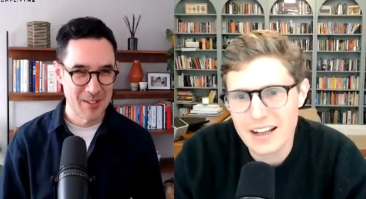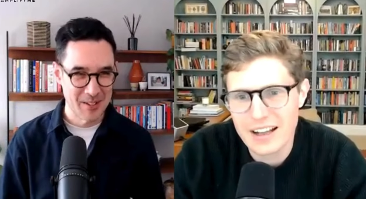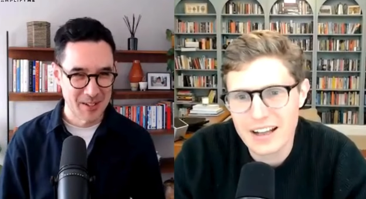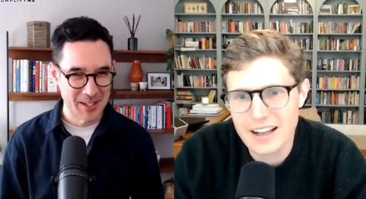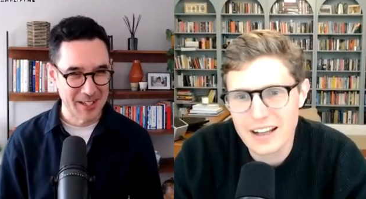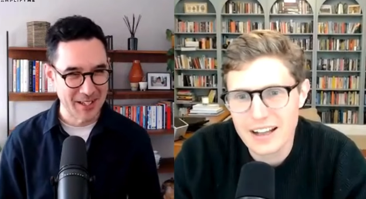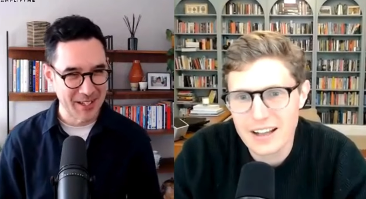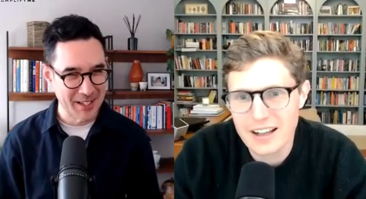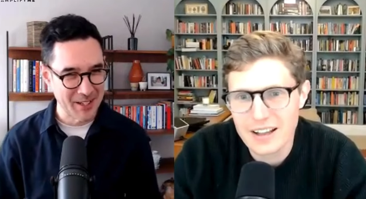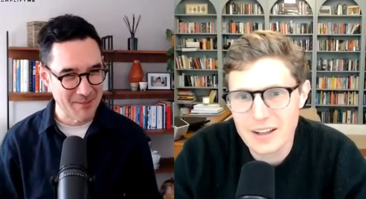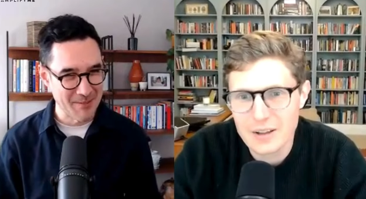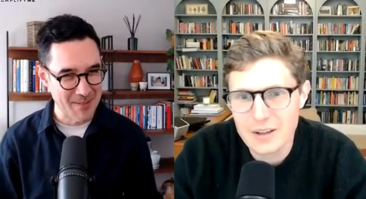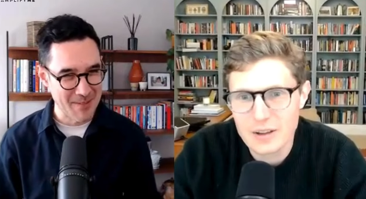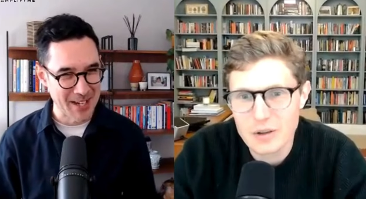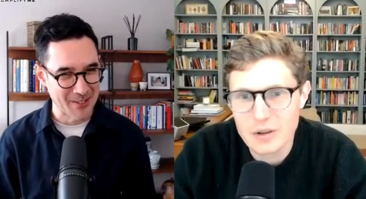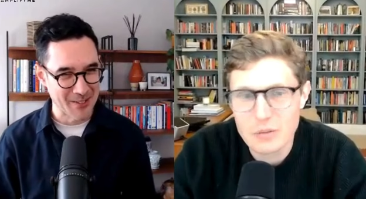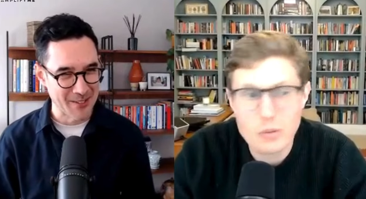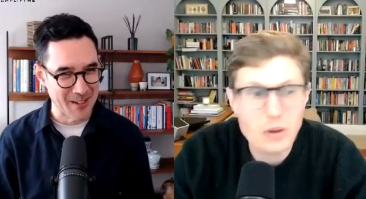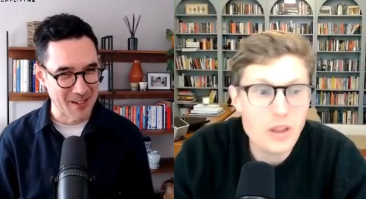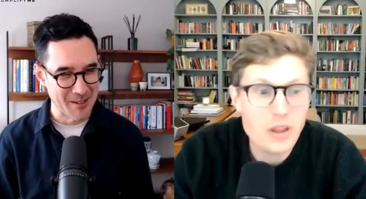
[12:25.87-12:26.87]
Speaker 1: in the
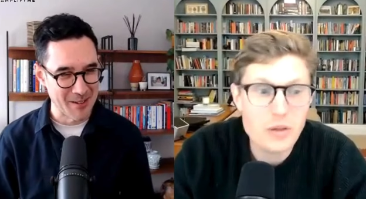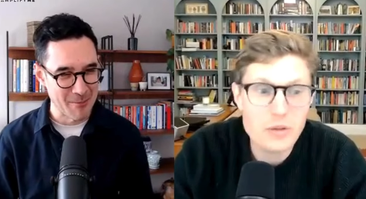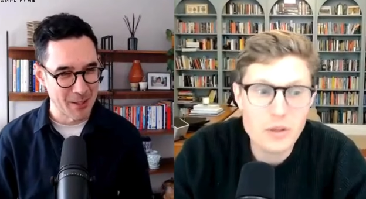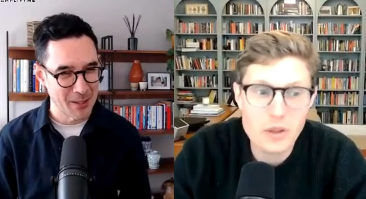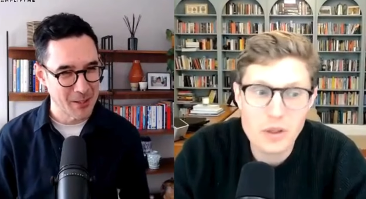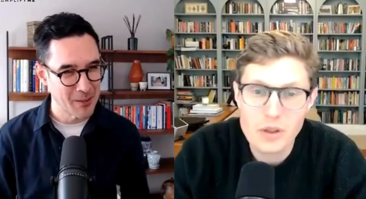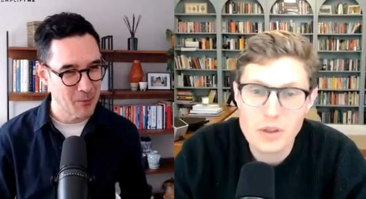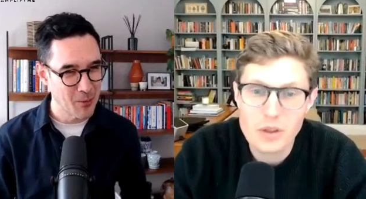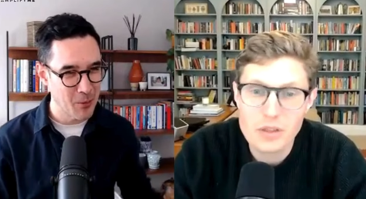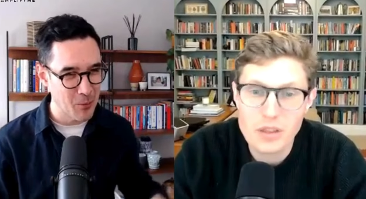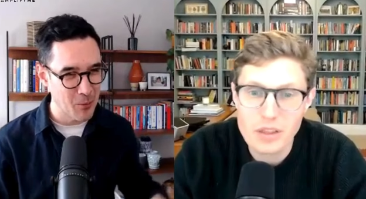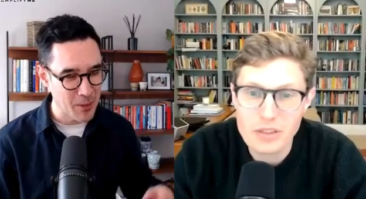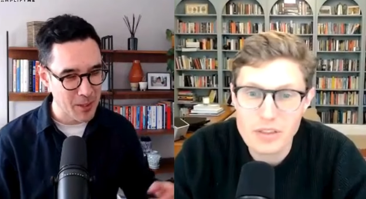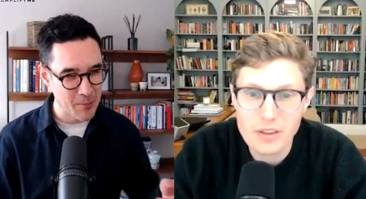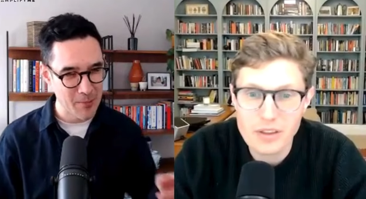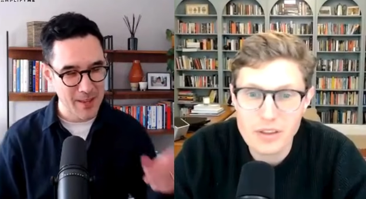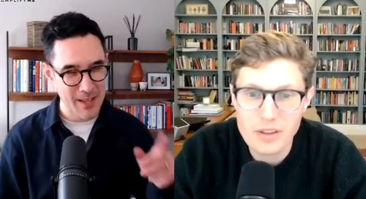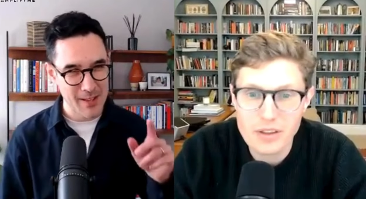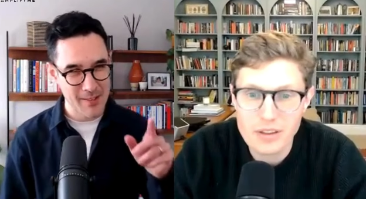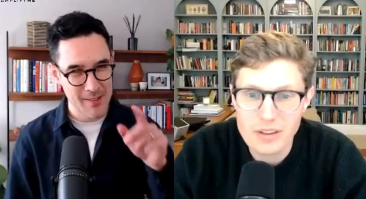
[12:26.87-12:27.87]
background. But look, one
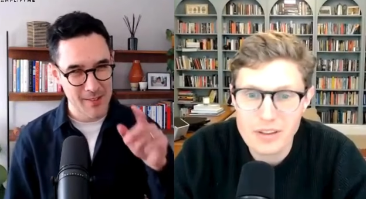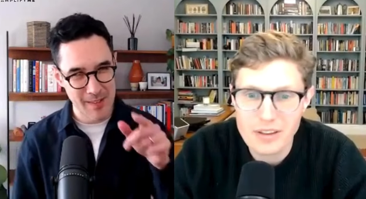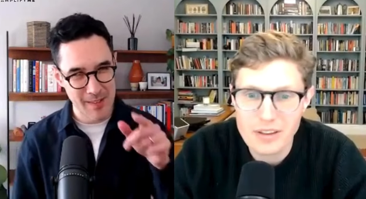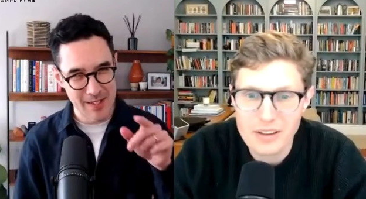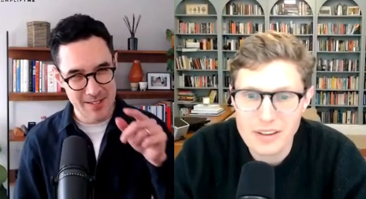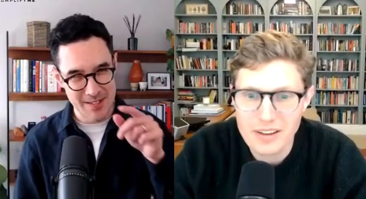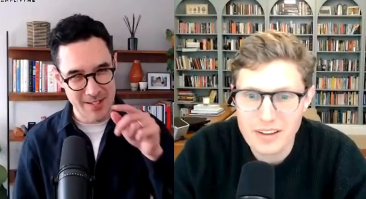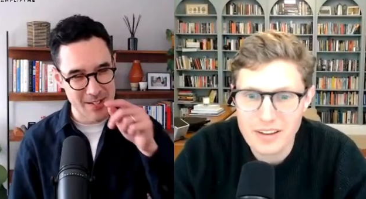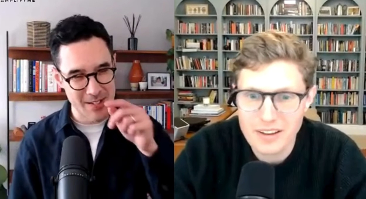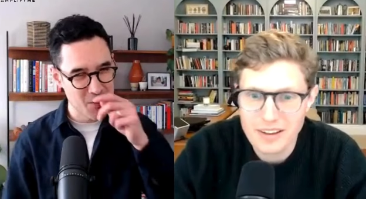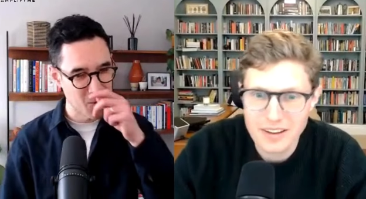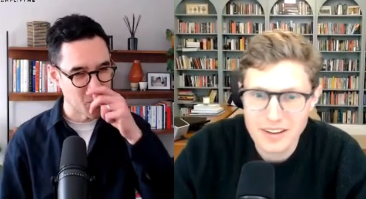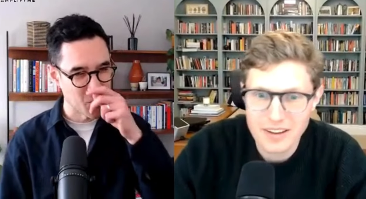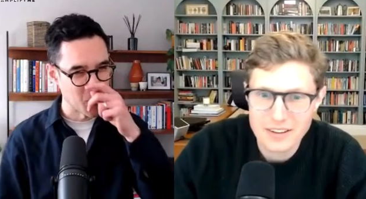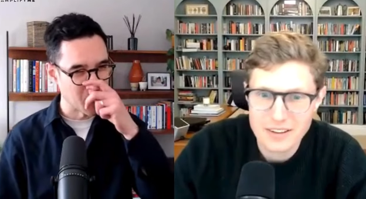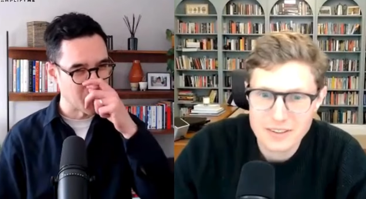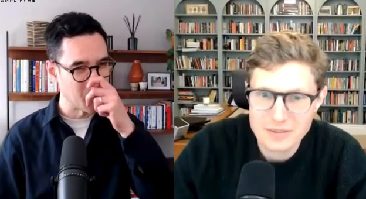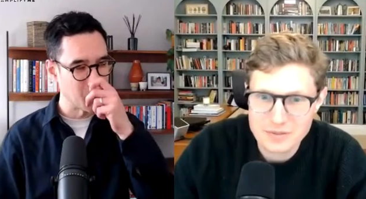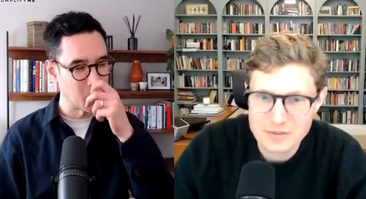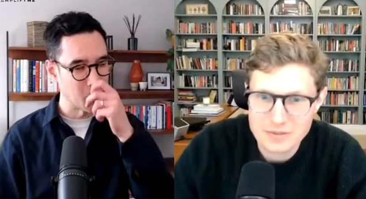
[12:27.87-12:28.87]
of the other things I
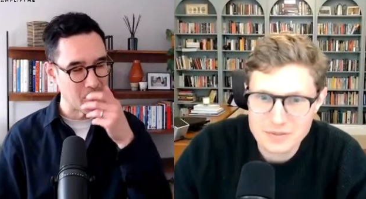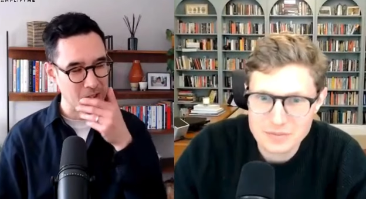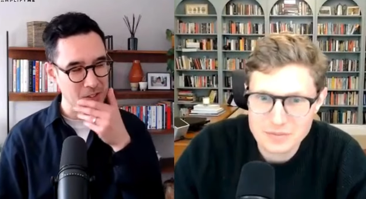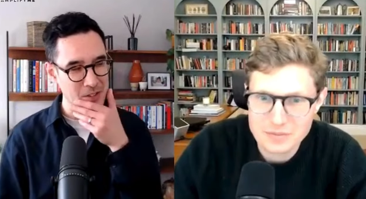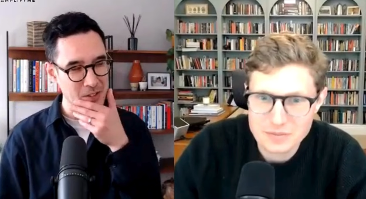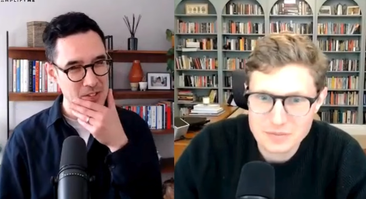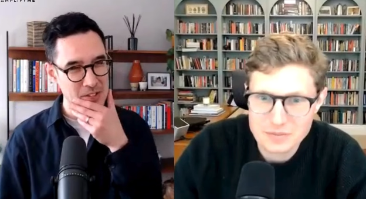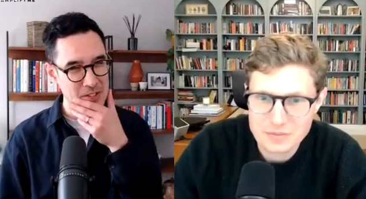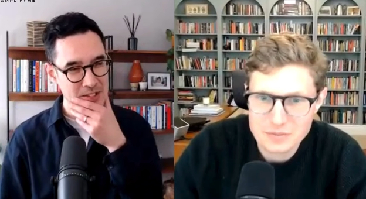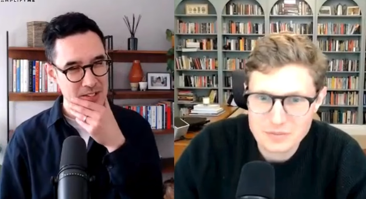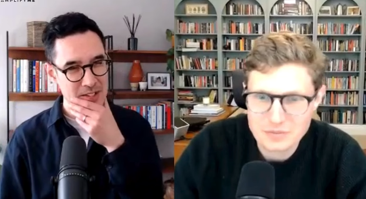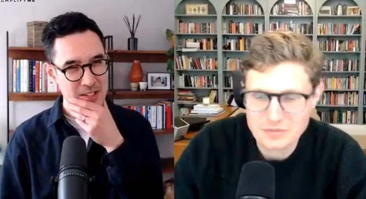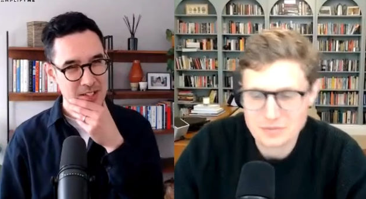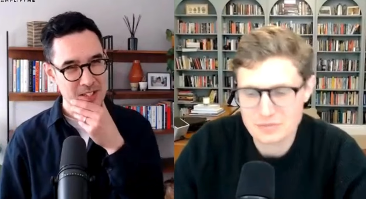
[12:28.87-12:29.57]
saw was,